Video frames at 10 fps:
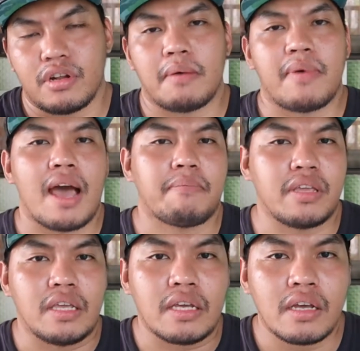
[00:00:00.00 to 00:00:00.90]
You know, I'm
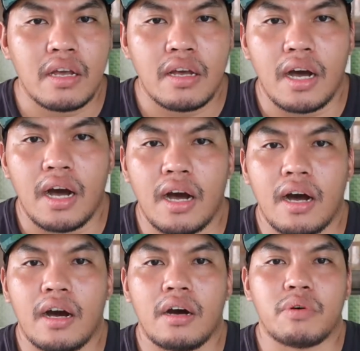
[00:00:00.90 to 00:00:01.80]
happy
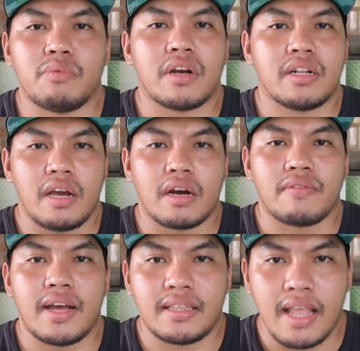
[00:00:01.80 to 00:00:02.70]
uh, with where they are
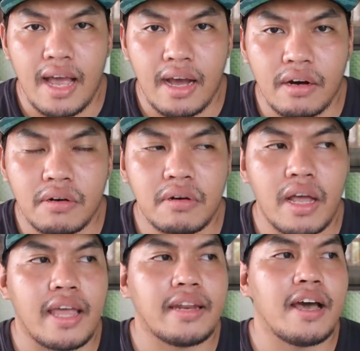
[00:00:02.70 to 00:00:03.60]
right now.
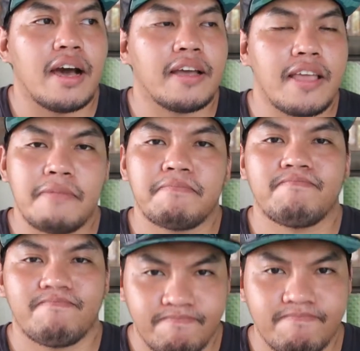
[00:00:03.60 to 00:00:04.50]
And uh, yeah
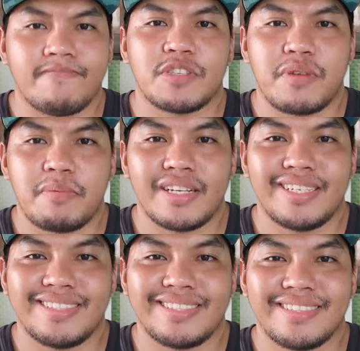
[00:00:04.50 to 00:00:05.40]
that's pretty
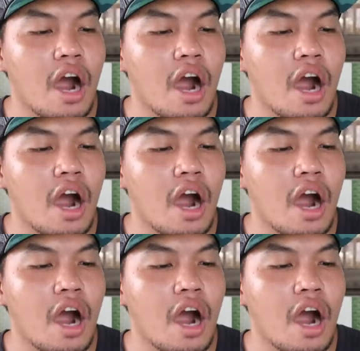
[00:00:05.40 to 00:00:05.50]
much it.